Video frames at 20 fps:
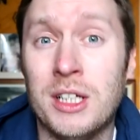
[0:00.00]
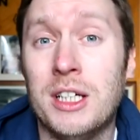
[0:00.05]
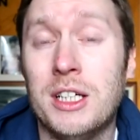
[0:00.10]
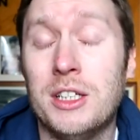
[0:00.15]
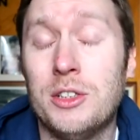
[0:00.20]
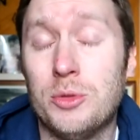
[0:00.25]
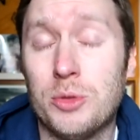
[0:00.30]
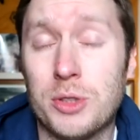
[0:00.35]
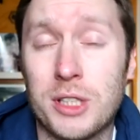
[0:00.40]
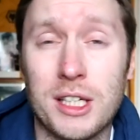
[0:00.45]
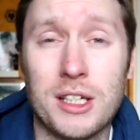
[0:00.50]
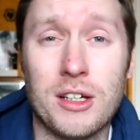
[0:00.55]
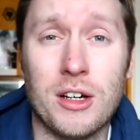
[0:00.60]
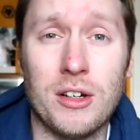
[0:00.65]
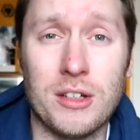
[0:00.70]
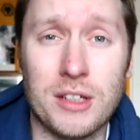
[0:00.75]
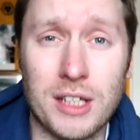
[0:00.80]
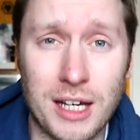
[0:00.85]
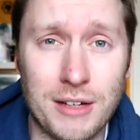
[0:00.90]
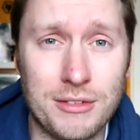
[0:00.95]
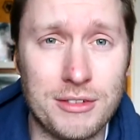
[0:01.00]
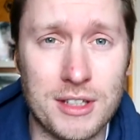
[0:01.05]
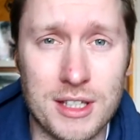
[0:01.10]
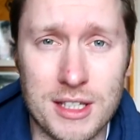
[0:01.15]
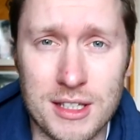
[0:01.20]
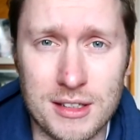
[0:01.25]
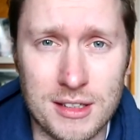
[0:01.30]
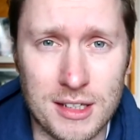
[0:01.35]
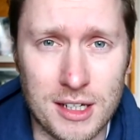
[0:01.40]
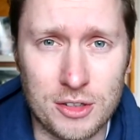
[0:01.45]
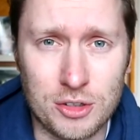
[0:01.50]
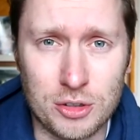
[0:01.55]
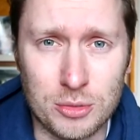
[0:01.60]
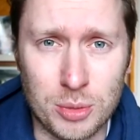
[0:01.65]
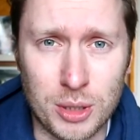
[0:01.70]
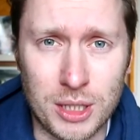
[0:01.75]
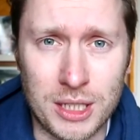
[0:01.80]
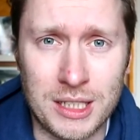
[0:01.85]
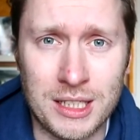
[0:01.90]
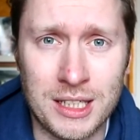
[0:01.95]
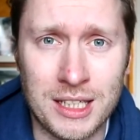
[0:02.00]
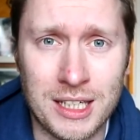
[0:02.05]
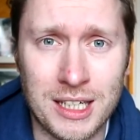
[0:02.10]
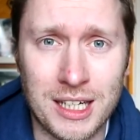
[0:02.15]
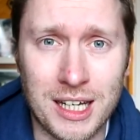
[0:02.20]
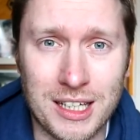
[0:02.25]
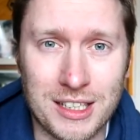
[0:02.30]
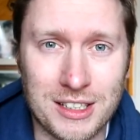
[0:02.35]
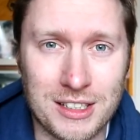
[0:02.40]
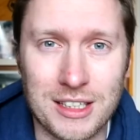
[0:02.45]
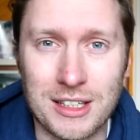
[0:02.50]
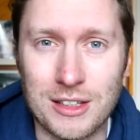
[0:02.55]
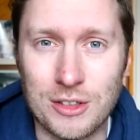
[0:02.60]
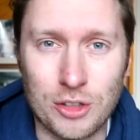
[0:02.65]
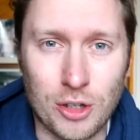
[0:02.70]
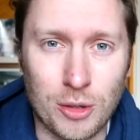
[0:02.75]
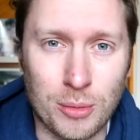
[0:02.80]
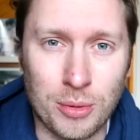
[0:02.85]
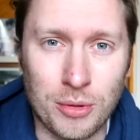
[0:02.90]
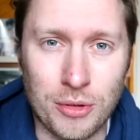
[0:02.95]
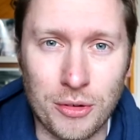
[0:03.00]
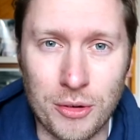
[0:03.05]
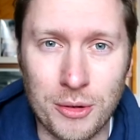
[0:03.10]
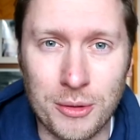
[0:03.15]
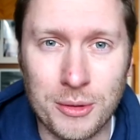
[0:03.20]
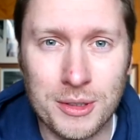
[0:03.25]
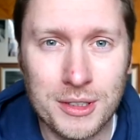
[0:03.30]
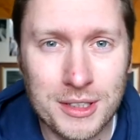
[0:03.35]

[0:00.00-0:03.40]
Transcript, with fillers: So we'll kick on after the international break and see the job through.